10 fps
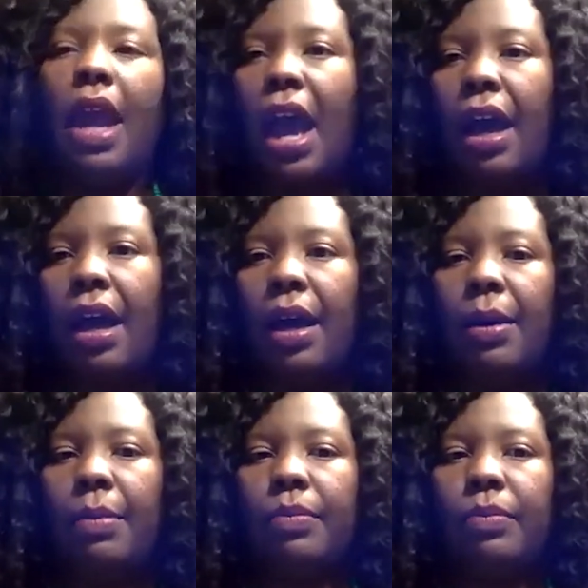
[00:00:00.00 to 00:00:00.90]

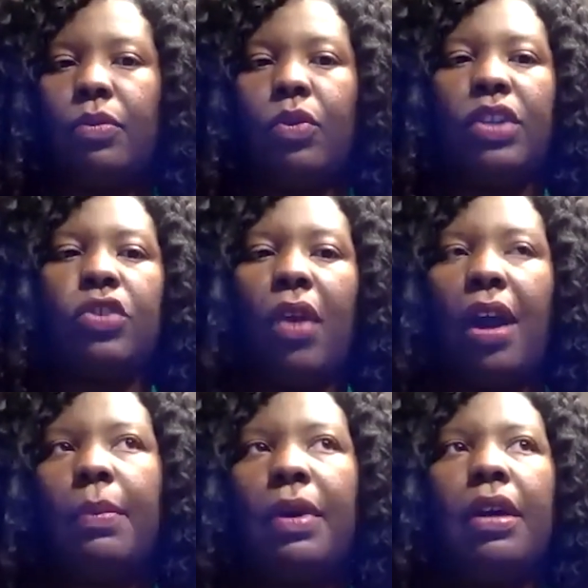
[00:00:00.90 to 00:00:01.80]
Um, with
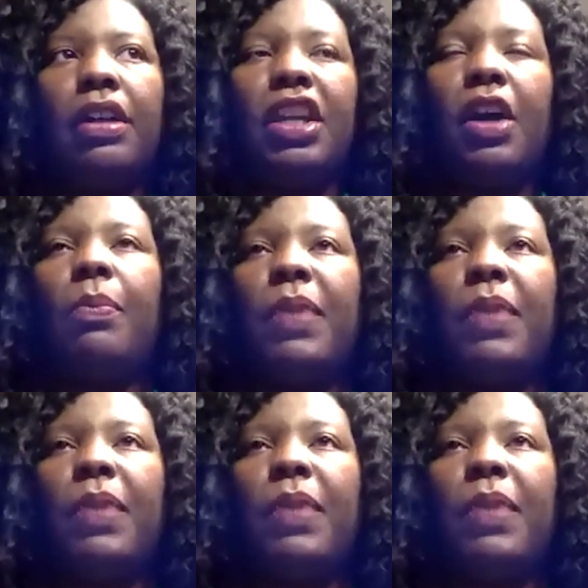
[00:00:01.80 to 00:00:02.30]
trauma, you know,